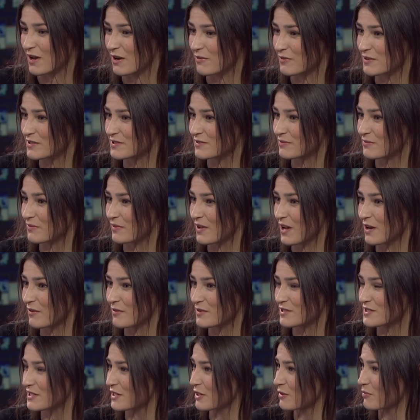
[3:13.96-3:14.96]
every
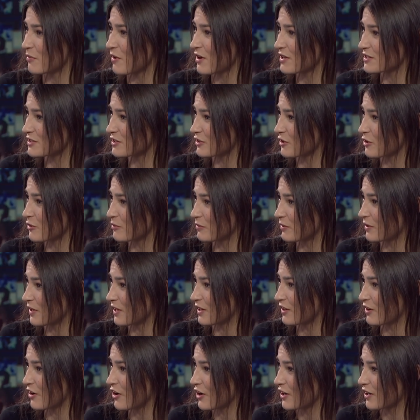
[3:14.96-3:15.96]
every single boxing club in,
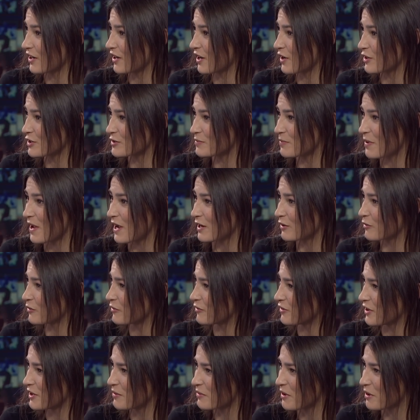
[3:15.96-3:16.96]
in Ireland now is packed
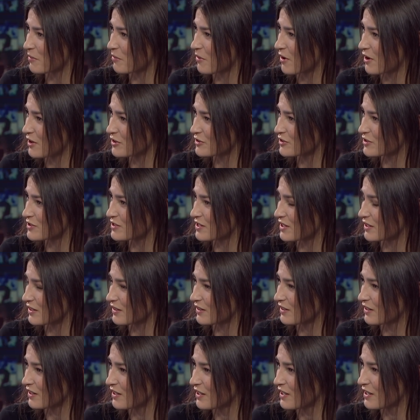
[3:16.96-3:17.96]
with female boxers,
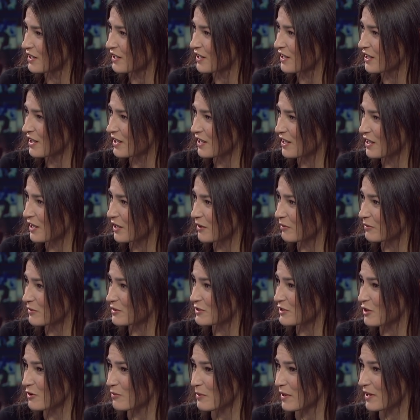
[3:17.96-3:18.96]
and um,
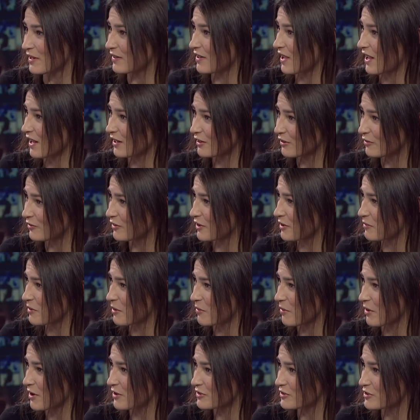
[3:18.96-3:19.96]
so many talented
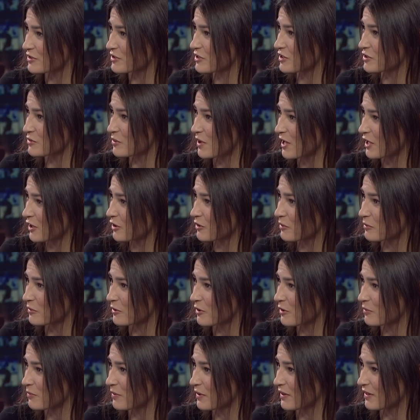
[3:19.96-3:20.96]
female boxers as well
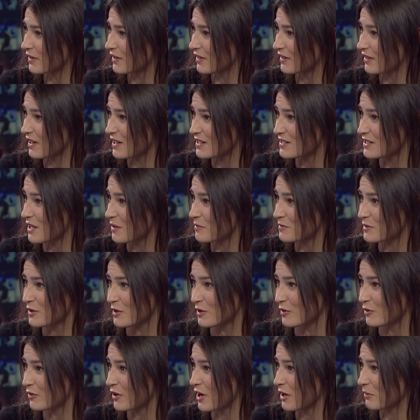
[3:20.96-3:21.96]
coming up, and that's
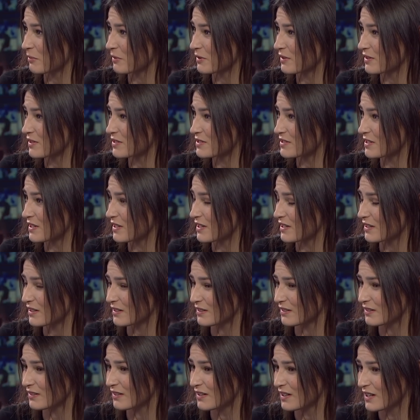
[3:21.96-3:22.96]
absolutely incredible to see.
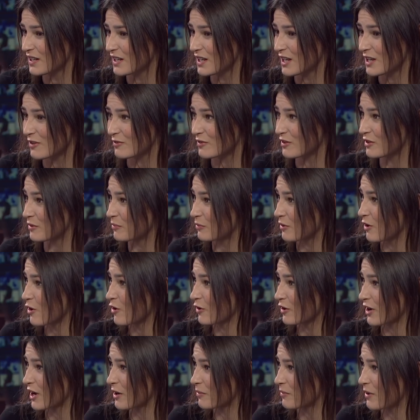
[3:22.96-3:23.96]
And even in the
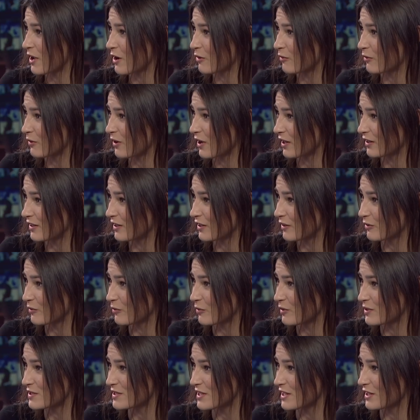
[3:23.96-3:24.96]
program now, we're, I think
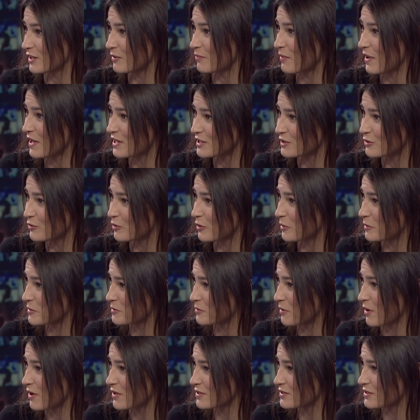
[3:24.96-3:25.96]
we're seeing the best of
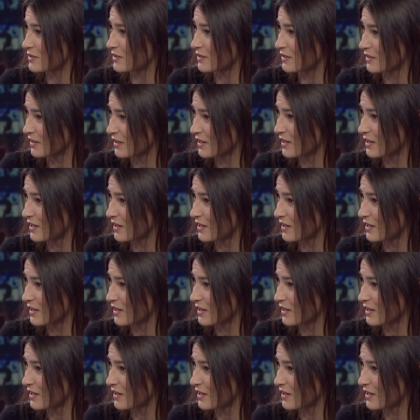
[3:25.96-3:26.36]
women's boxing.